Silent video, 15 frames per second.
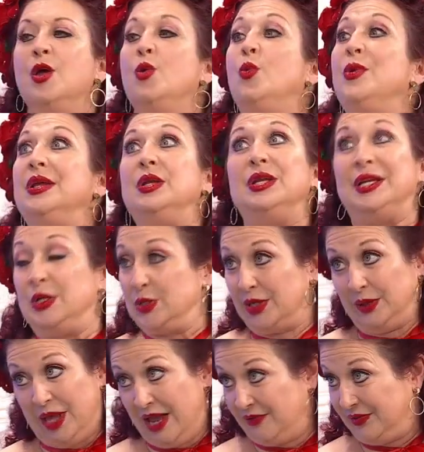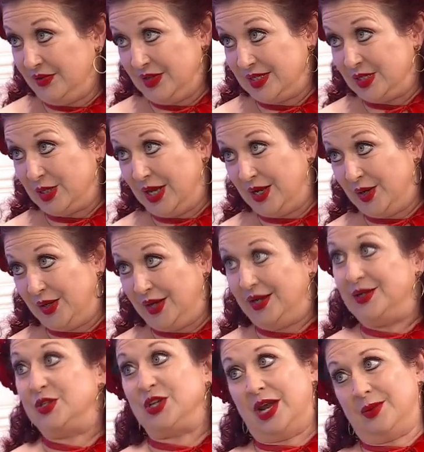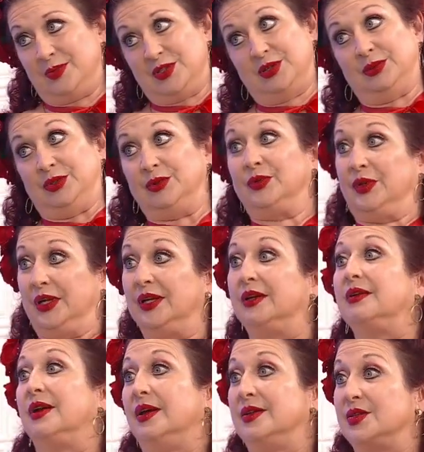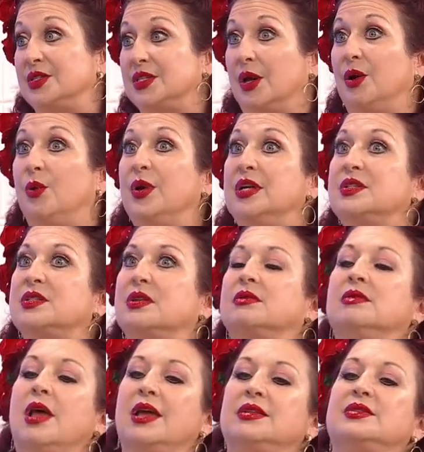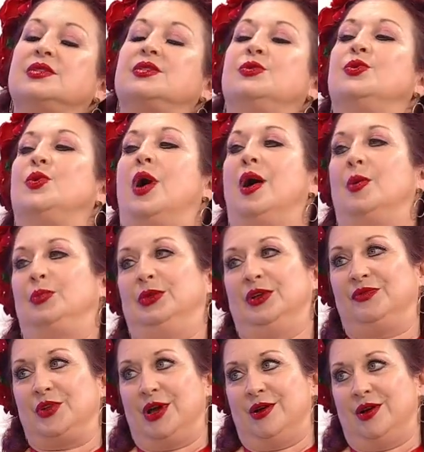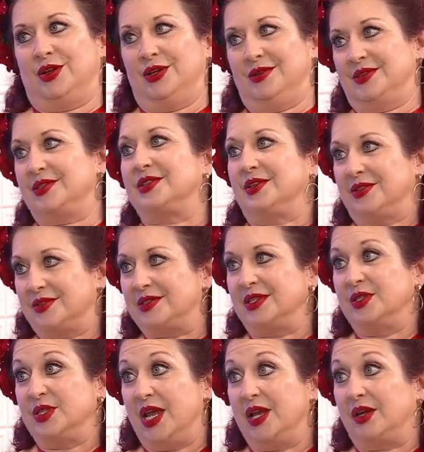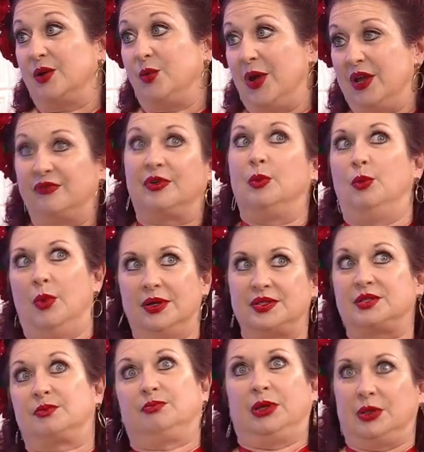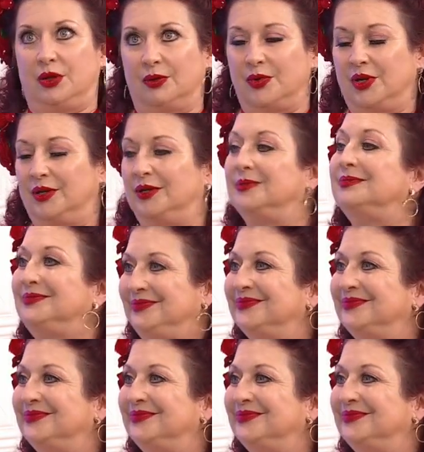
we need to laugh in this day and age, absolutely. Yes. And so it's nice to uplift audiences and take away from what's been going on.